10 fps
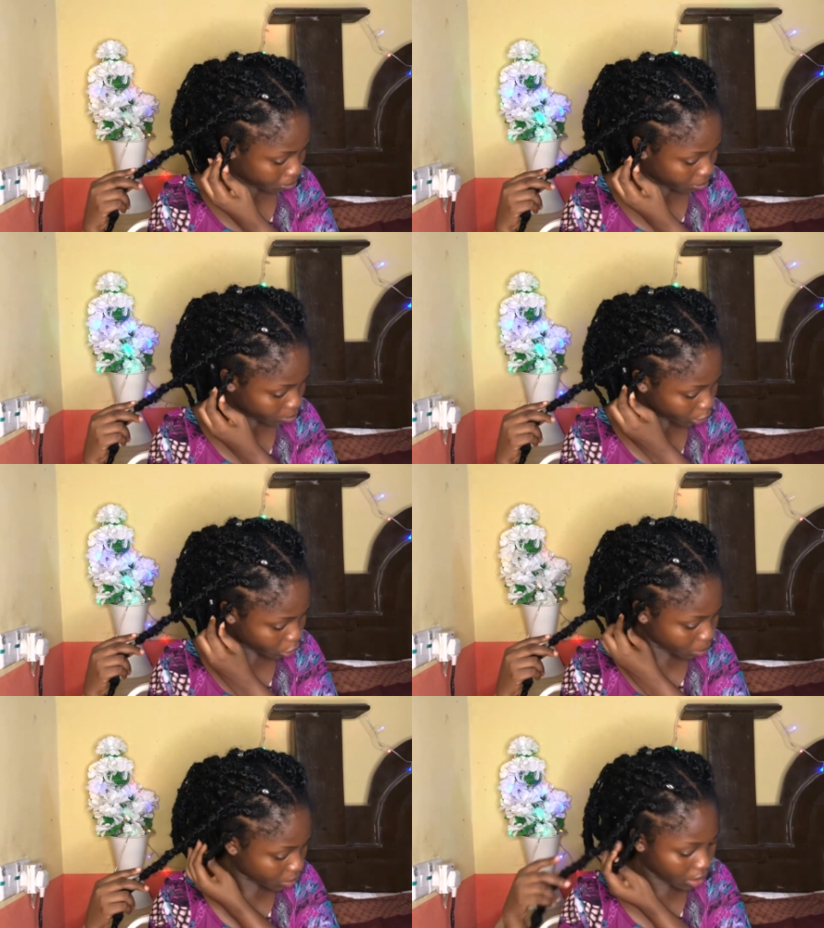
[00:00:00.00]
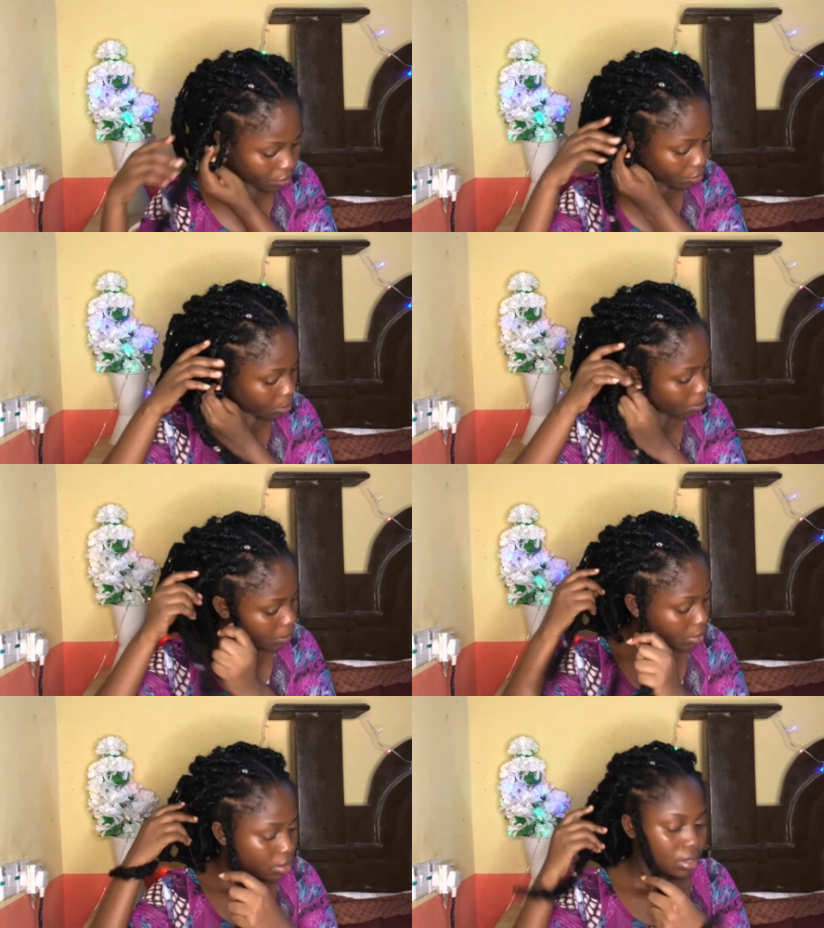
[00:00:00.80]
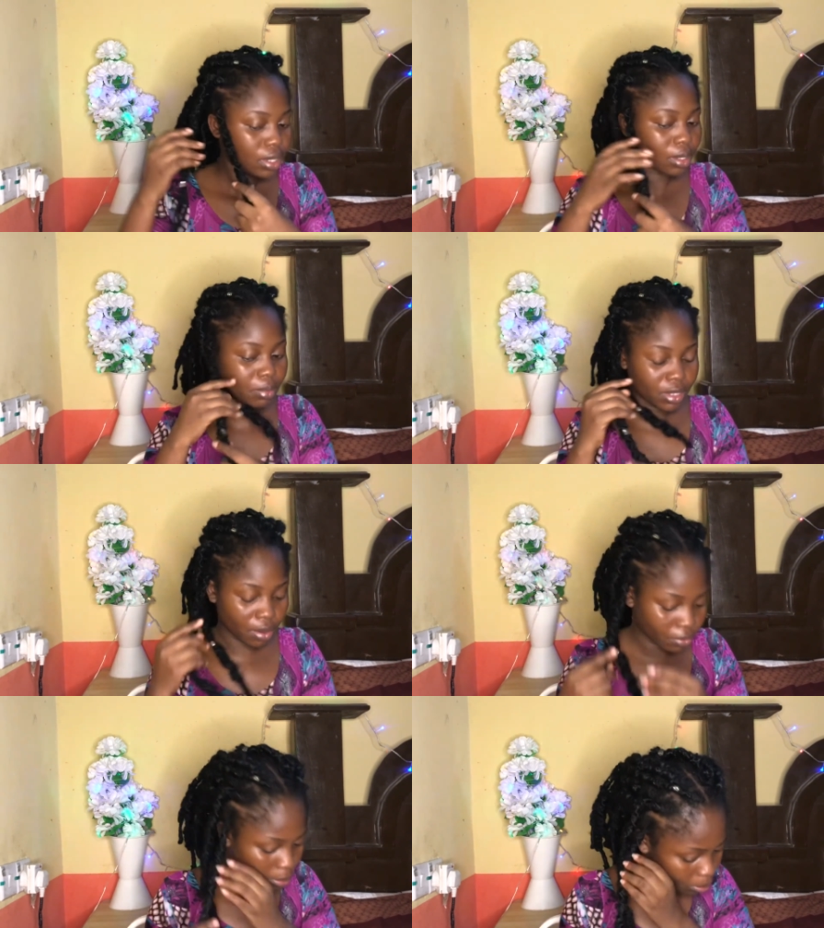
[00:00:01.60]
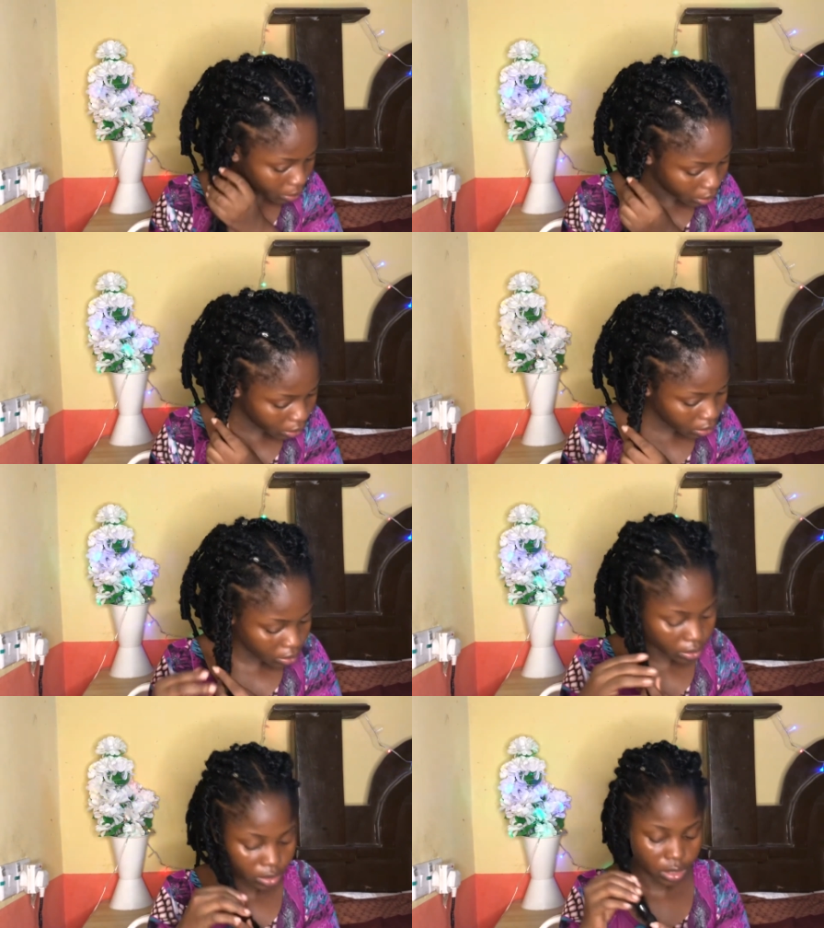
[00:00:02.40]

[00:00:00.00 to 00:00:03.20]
Where should we start from? Okay, let me start from this.